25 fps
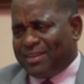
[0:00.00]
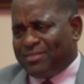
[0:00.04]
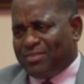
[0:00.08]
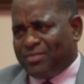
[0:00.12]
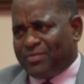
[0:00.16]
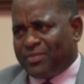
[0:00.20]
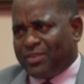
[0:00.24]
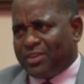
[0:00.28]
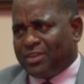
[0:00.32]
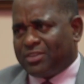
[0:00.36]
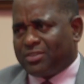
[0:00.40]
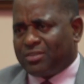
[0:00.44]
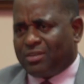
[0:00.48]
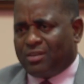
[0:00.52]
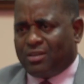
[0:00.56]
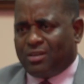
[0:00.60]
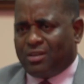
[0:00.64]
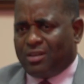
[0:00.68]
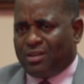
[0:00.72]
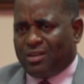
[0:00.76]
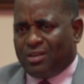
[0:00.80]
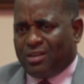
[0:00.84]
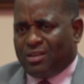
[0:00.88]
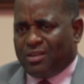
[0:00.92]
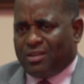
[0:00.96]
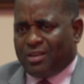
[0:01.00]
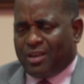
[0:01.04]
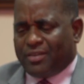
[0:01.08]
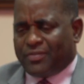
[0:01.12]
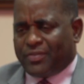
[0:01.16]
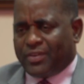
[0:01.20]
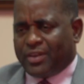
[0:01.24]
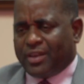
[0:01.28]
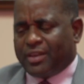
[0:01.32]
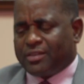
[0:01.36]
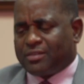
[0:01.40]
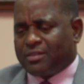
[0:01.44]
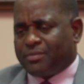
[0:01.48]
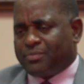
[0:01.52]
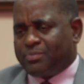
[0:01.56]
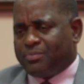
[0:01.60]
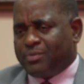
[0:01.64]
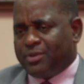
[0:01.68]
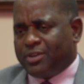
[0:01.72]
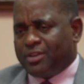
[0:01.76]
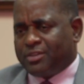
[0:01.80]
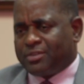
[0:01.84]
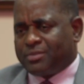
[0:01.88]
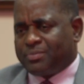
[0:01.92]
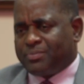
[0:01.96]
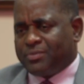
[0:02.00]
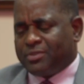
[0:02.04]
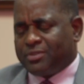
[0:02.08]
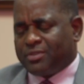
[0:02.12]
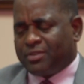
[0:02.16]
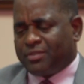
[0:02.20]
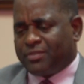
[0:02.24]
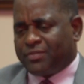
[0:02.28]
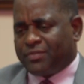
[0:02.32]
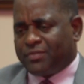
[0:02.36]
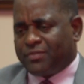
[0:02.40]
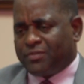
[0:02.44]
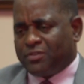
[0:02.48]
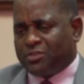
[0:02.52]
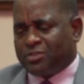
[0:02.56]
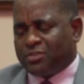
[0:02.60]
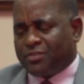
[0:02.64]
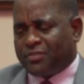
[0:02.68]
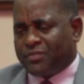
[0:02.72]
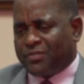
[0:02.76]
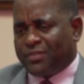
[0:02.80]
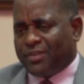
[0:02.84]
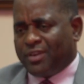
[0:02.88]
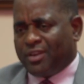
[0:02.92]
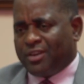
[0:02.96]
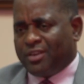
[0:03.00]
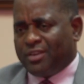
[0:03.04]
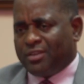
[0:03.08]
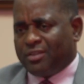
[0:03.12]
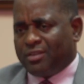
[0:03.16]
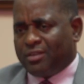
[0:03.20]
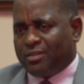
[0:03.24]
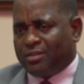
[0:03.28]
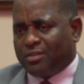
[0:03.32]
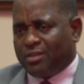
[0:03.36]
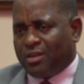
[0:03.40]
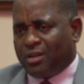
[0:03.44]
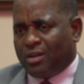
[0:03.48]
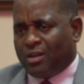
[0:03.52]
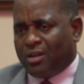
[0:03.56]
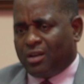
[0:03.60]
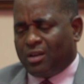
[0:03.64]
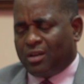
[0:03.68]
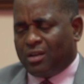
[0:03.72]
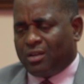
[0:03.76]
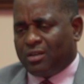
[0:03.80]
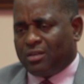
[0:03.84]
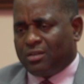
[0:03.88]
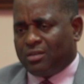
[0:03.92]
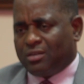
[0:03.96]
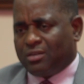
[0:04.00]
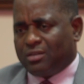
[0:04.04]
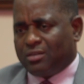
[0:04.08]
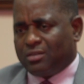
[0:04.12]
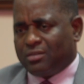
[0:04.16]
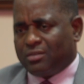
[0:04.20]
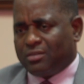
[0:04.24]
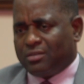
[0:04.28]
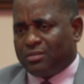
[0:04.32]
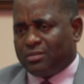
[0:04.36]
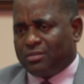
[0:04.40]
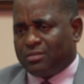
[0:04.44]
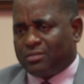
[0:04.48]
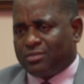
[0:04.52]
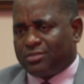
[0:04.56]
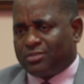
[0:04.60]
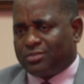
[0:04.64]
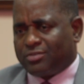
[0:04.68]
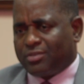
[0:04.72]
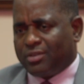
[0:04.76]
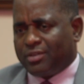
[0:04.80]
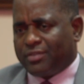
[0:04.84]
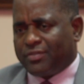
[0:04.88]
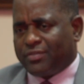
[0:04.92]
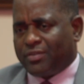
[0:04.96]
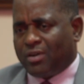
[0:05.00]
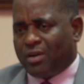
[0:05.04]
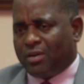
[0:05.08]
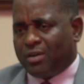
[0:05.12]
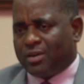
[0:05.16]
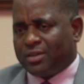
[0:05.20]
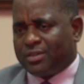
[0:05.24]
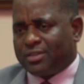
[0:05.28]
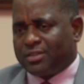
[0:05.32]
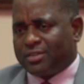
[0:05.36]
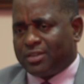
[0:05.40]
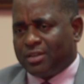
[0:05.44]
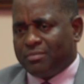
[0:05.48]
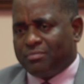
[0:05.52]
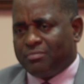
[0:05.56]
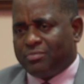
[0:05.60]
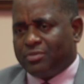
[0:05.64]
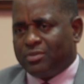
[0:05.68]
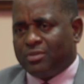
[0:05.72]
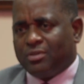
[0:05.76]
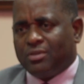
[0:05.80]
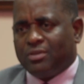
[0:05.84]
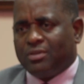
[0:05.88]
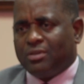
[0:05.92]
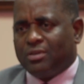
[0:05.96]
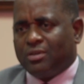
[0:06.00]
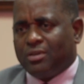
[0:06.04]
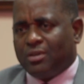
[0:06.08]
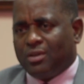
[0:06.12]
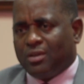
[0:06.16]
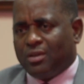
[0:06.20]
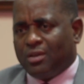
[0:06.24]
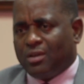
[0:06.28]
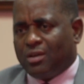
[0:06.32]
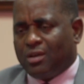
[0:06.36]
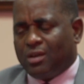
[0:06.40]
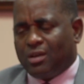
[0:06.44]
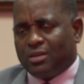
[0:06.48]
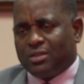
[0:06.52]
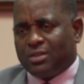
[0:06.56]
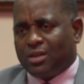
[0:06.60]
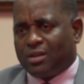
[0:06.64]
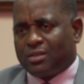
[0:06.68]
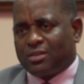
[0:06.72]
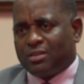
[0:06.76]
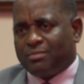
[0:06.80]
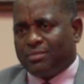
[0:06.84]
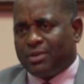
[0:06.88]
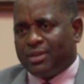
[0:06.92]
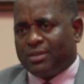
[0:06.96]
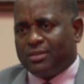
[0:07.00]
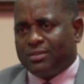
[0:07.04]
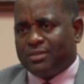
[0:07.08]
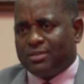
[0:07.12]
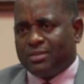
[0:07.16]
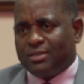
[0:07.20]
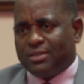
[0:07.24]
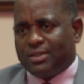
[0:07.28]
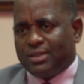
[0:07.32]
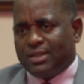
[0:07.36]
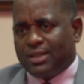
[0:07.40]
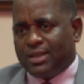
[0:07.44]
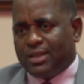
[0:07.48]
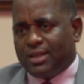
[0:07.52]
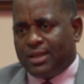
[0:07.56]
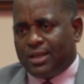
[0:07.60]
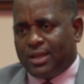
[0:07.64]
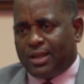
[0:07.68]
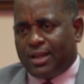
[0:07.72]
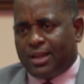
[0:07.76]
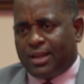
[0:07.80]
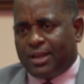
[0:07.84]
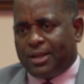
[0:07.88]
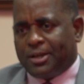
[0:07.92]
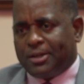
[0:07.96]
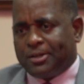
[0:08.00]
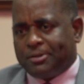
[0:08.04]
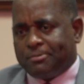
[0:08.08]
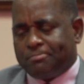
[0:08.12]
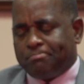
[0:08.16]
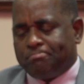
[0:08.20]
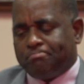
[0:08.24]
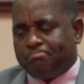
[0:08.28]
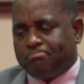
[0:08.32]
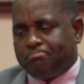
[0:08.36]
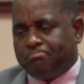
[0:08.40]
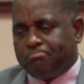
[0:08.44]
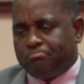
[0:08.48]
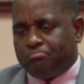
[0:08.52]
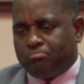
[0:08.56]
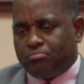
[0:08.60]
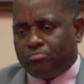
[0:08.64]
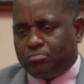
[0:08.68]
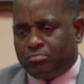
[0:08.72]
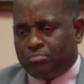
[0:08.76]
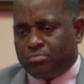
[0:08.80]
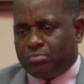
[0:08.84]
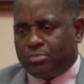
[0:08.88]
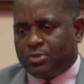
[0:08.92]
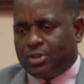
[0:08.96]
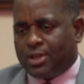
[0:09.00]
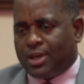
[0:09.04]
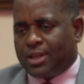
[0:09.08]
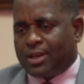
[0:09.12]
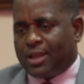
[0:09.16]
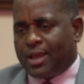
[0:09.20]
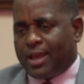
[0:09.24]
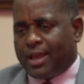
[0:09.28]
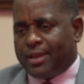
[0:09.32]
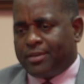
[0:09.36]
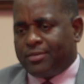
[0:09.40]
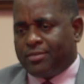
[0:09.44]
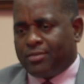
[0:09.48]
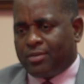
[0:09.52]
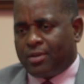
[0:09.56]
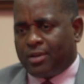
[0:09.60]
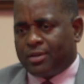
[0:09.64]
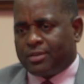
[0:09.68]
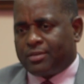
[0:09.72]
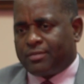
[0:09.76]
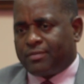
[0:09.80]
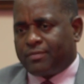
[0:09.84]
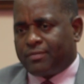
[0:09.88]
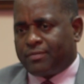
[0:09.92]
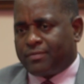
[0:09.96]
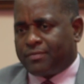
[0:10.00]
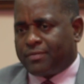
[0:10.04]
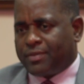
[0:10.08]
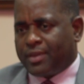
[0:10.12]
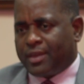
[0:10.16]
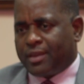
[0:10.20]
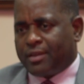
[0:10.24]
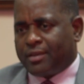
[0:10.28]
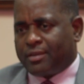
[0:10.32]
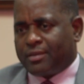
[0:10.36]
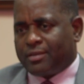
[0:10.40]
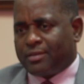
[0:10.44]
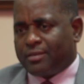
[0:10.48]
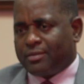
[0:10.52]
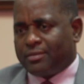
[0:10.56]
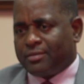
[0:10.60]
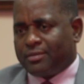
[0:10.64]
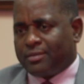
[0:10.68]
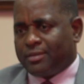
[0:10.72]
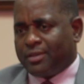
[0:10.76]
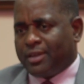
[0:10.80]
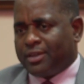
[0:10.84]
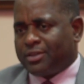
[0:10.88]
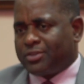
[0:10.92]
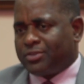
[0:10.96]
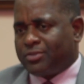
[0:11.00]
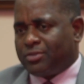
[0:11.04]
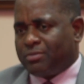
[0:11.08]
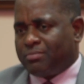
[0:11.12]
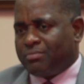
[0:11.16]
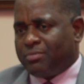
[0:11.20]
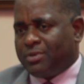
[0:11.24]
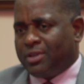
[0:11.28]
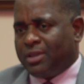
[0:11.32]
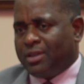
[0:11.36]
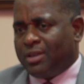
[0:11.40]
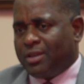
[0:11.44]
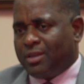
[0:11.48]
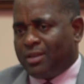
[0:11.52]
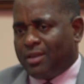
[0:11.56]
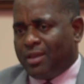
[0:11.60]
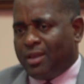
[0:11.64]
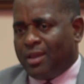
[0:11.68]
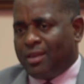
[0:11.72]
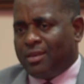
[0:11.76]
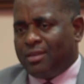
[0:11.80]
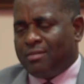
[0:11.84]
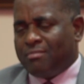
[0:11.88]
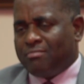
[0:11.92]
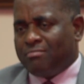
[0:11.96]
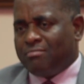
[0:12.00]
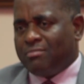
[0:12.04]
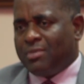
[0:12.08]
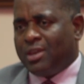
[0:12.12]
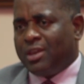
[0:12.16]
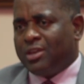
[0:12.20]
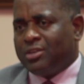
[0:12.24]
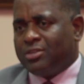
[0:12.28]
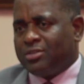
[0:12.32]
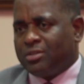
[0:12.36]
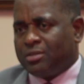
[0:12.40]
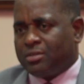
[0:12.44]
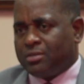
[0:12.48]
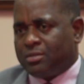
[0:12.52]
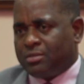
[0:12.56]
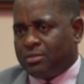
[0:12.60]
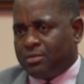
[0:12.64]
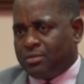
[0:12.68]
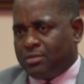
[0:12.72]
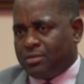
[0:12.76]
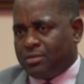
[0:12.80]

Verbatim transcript: I don't think so. I, I, think it's a it is it's a it's a fairly uh, straightforward, simple uh, document um, that I do not think there should be any major